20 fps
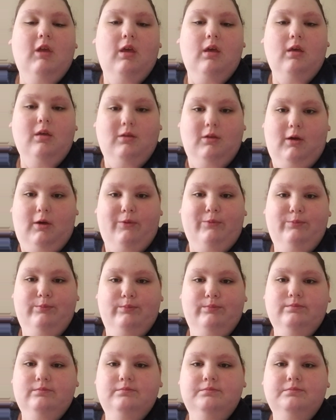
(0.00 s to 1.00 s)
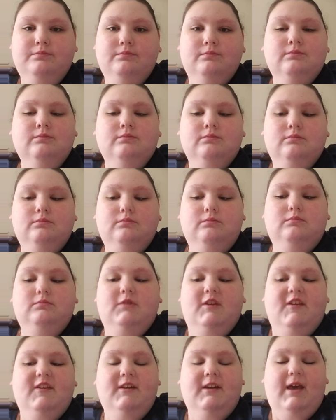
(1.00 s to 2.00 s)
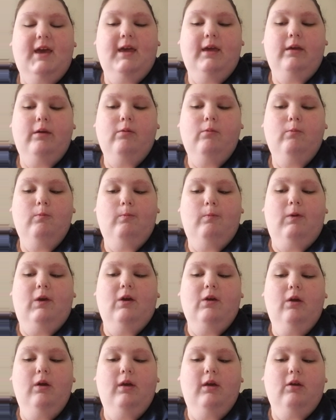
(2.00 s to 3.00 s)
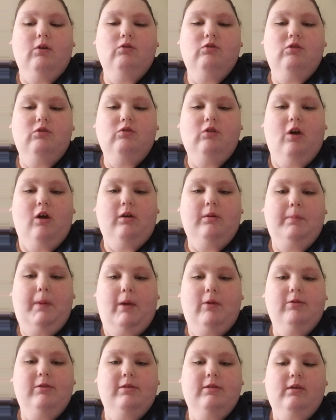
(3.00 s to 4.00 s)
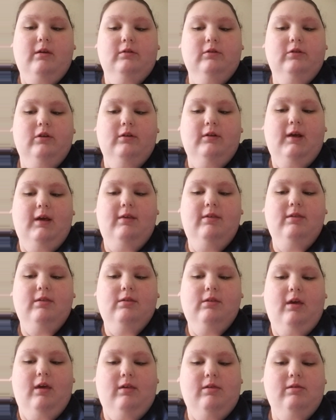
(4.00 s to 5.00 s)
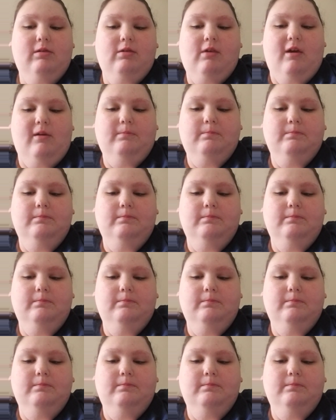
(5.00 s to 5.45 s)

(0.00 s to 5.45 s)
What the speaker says: Hello. Today, we are here to talk about standardized testing.